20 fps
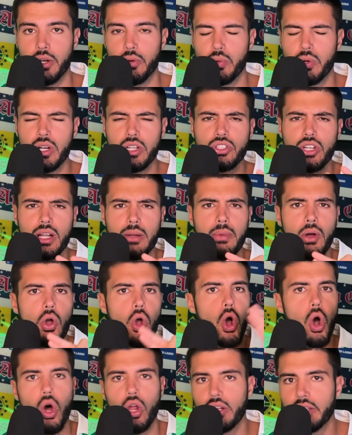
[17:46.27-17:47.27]
And we're going to talk
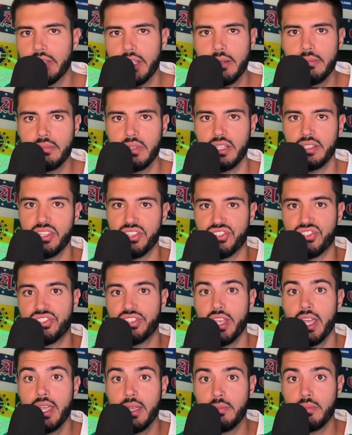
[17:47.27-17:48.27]
about all of them in the
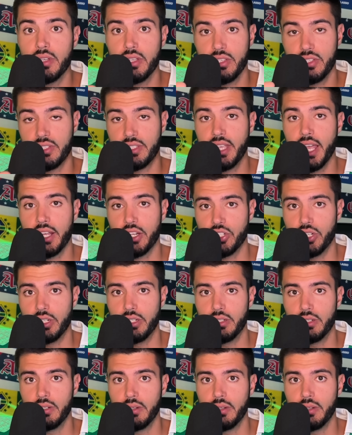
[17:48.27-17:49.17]
same section,